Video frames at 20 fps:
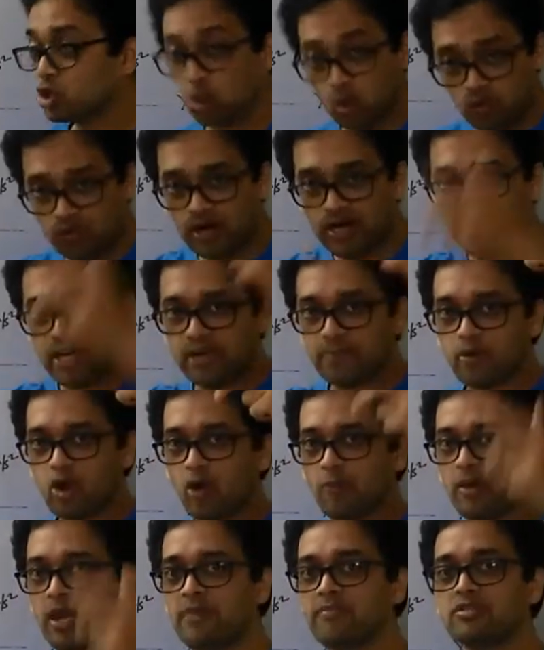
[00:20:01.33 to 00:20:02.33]
2 1D
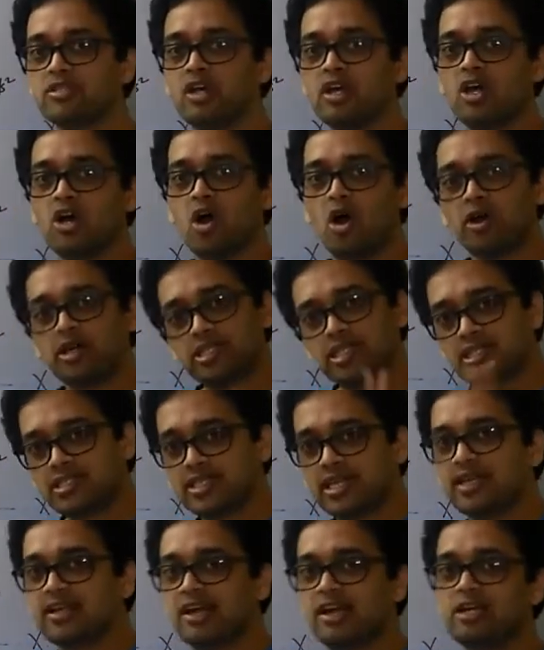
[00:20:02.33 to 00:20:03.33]
problems or it's a
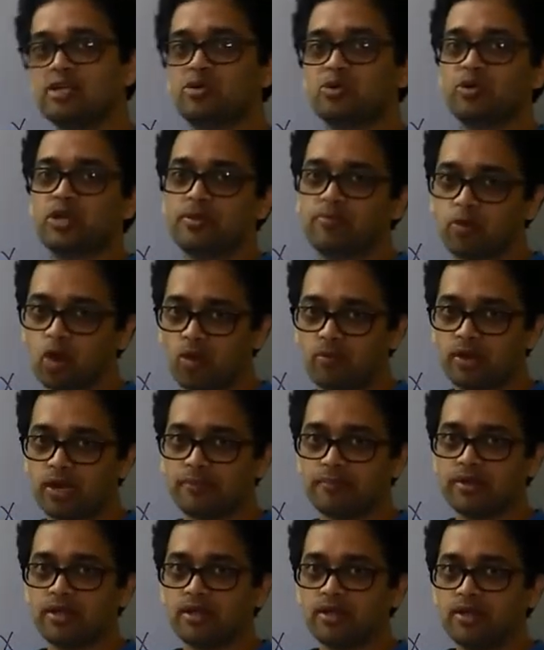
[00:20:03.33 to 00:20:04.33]
single 2D
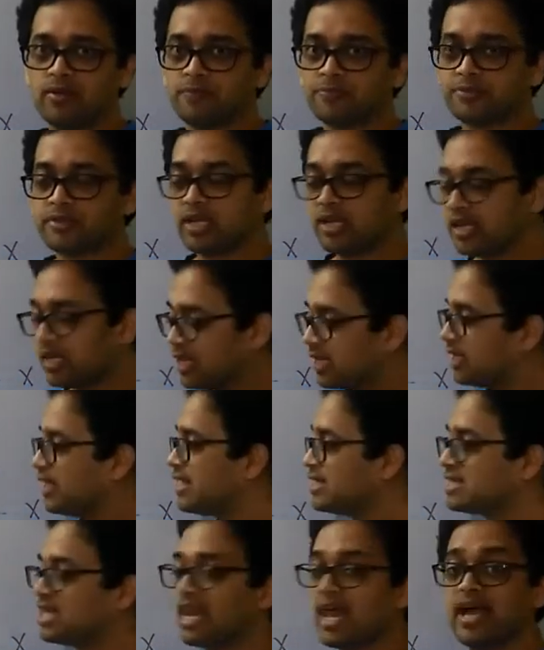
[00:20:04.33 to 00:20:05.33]
problem? The
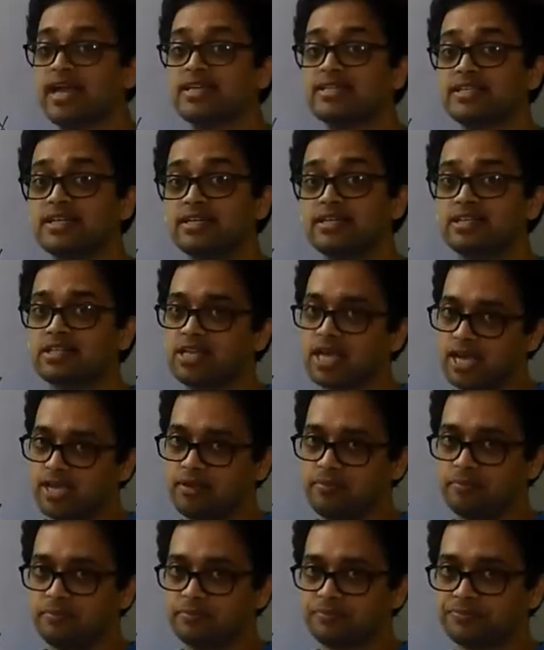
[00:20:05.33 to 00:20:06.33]
linkage lies in
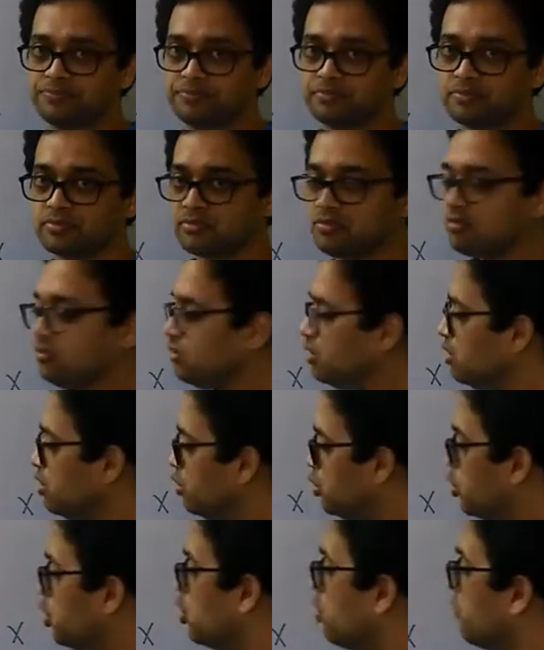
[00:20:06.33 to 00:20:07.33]
time.
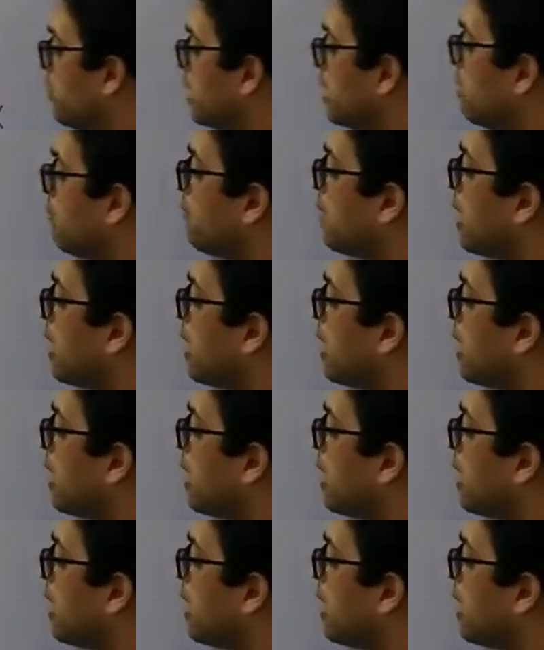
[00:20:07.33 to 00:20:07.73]
You know, when a